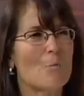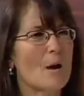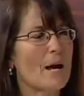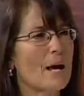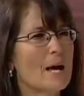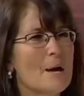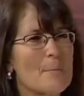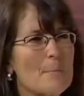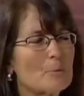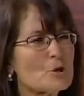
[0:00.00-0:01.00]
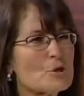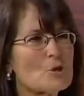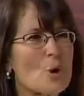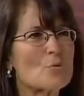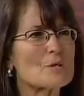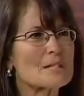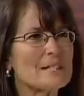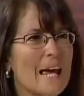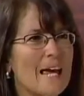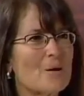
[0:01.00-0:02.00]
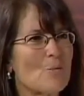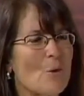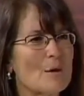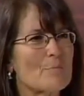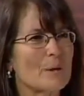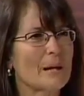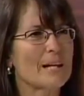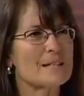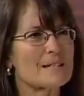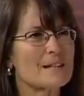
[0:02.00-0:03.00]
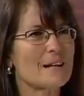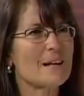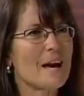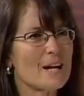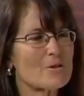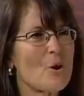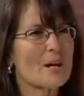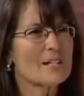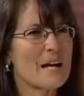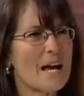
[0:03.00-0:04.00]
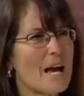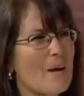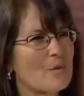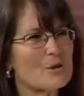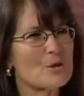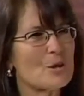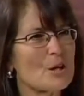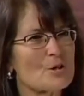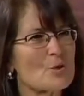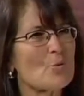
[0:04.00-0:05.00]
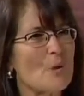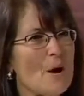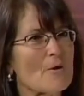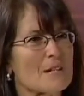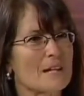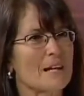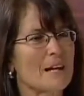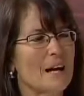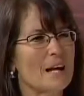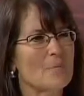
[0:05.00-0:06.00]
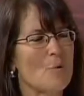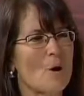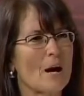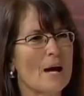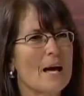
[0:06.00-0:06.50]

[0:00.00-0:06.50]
Boy, people just don't stay in one place as long as I have. It's a, it's a rarity mm -hmm. anymore.